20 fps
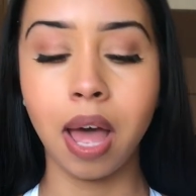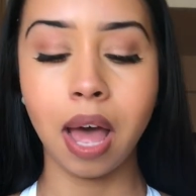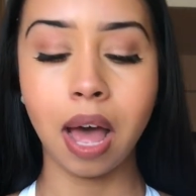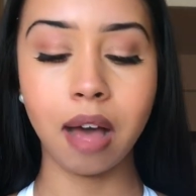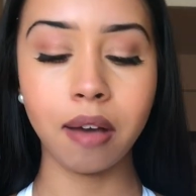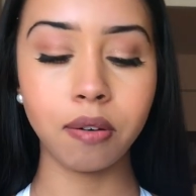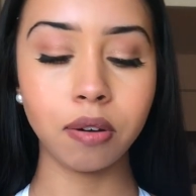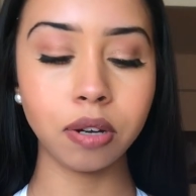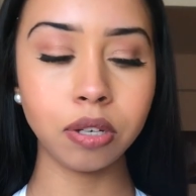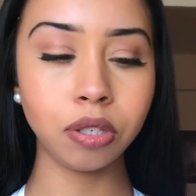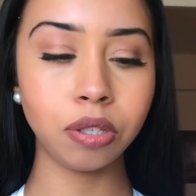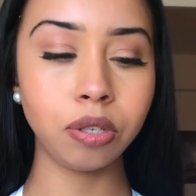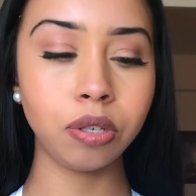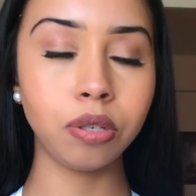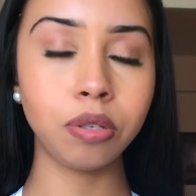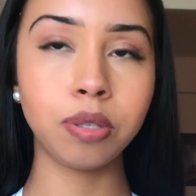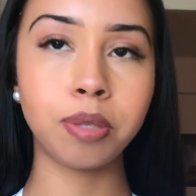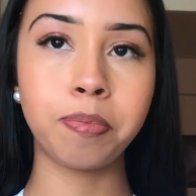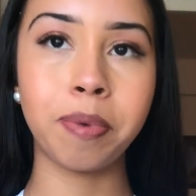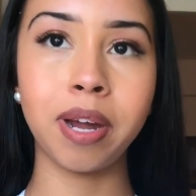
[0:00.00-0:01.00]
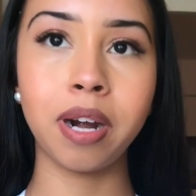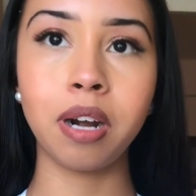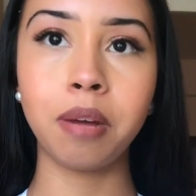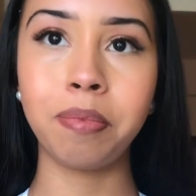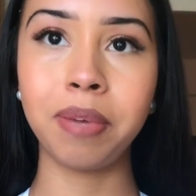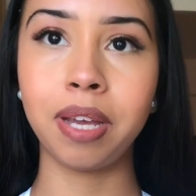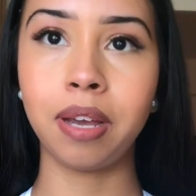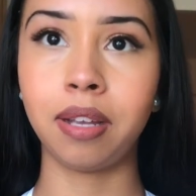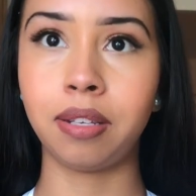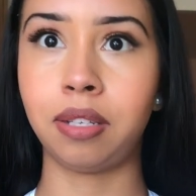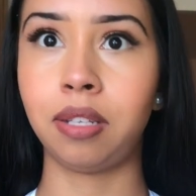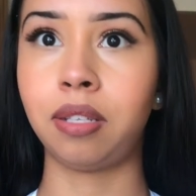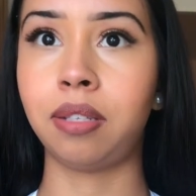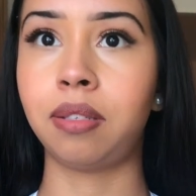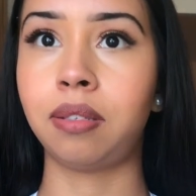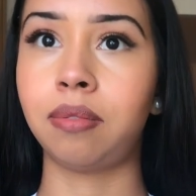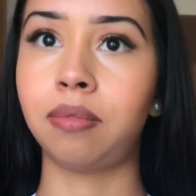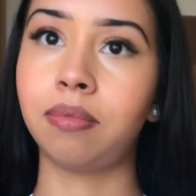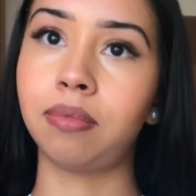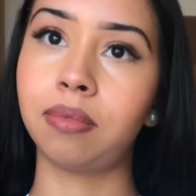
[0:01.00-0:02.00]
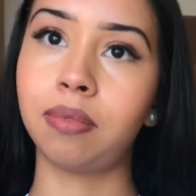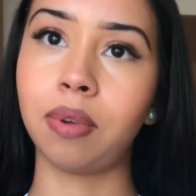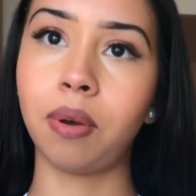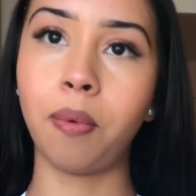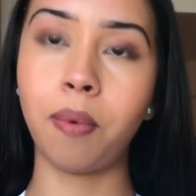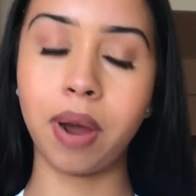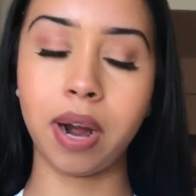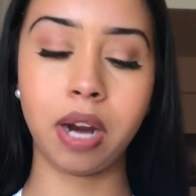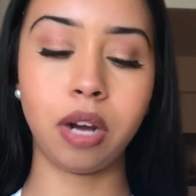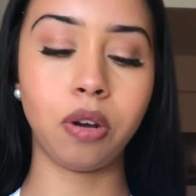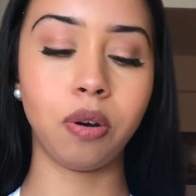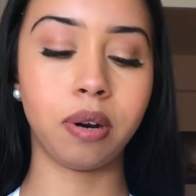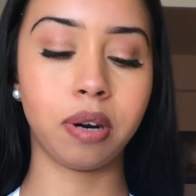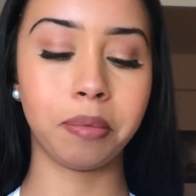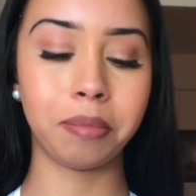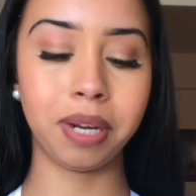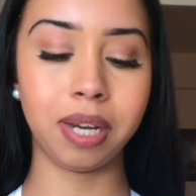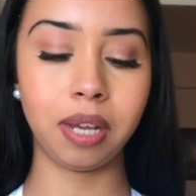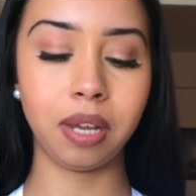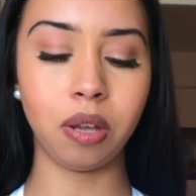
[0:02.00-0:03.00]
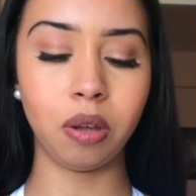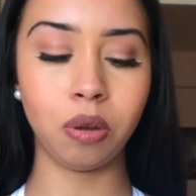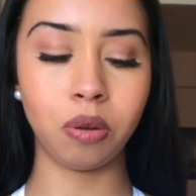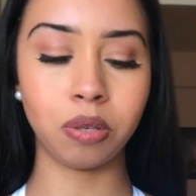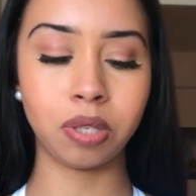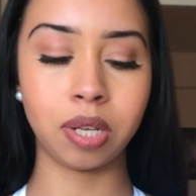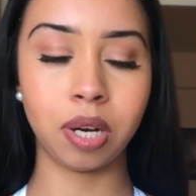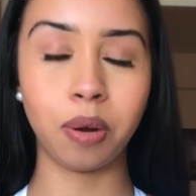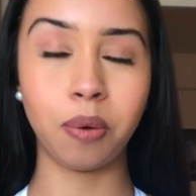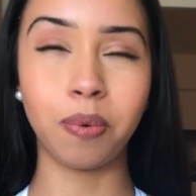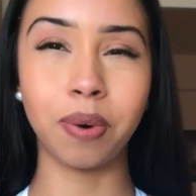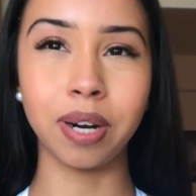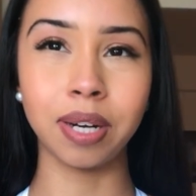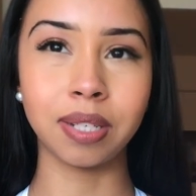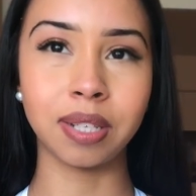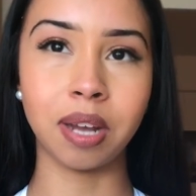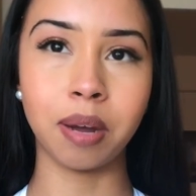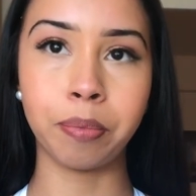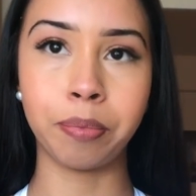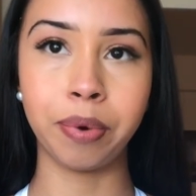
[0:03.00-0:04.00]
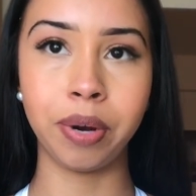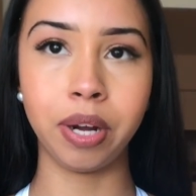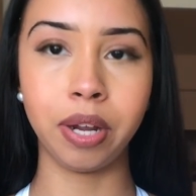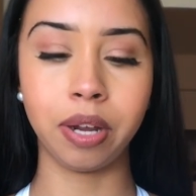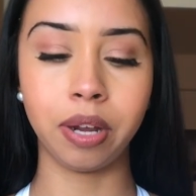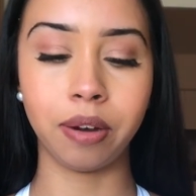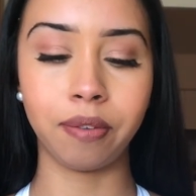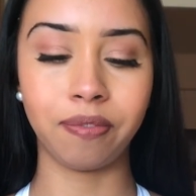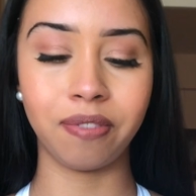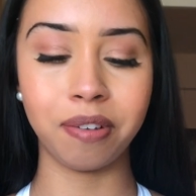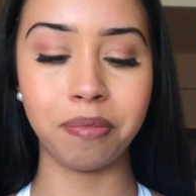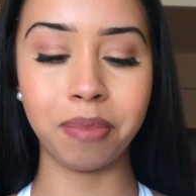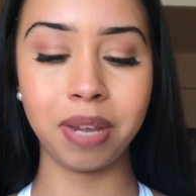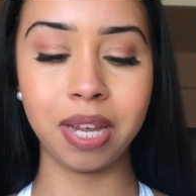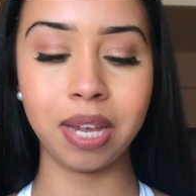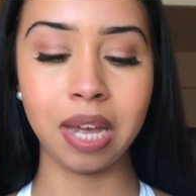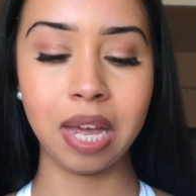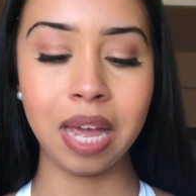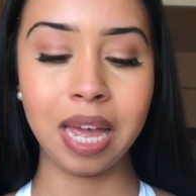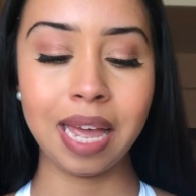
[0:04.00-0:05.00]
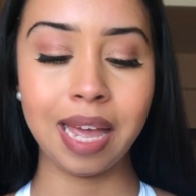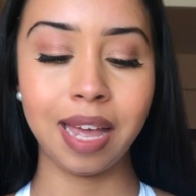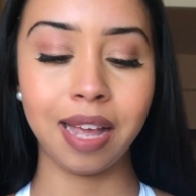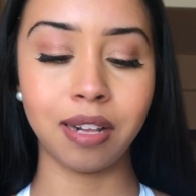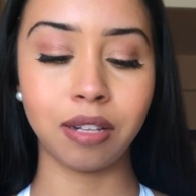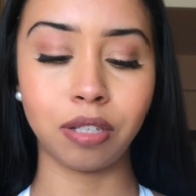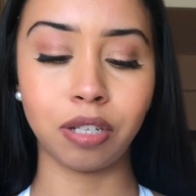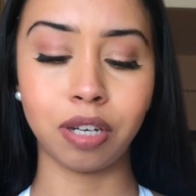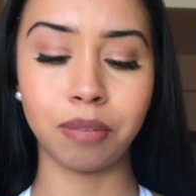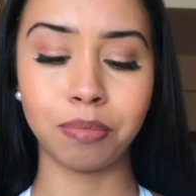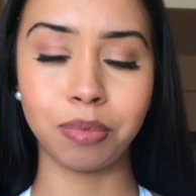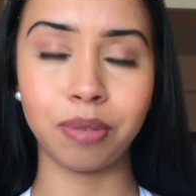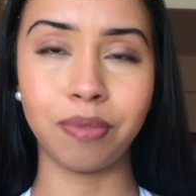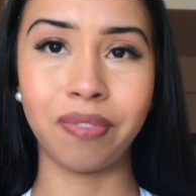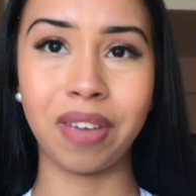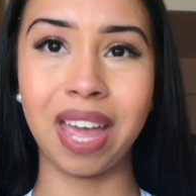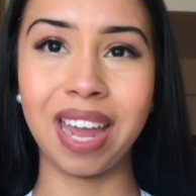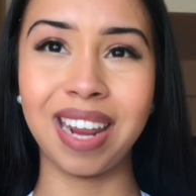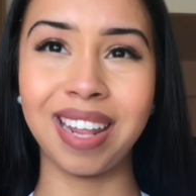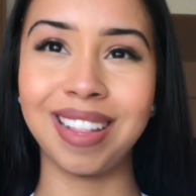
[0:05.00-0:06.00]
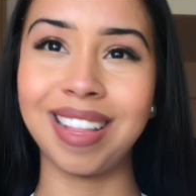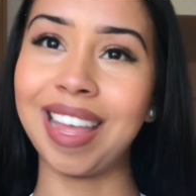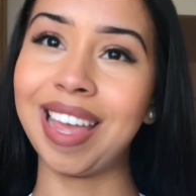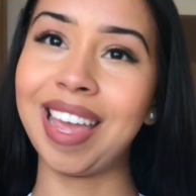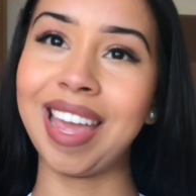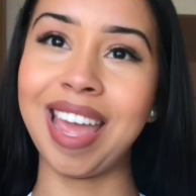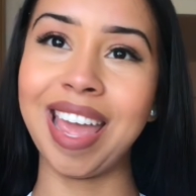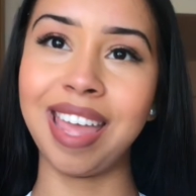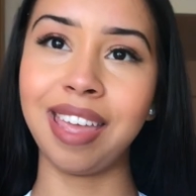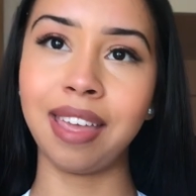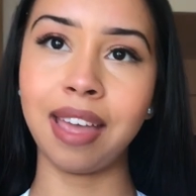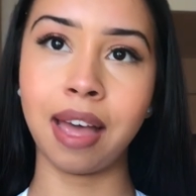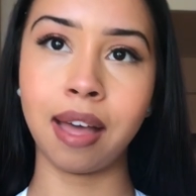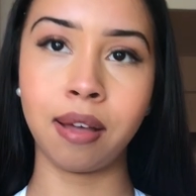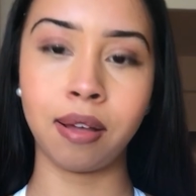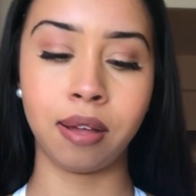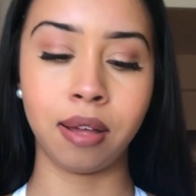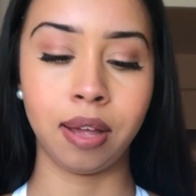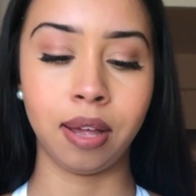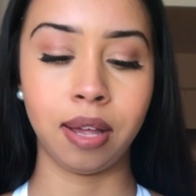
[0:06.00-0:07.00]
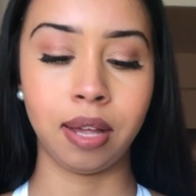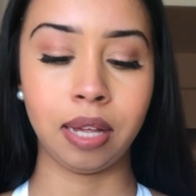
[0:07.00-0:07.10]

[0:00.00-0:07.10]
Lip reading: I'm going to use butter because it's what I normally use and it works out pretty good for me in terms of getting the cake out.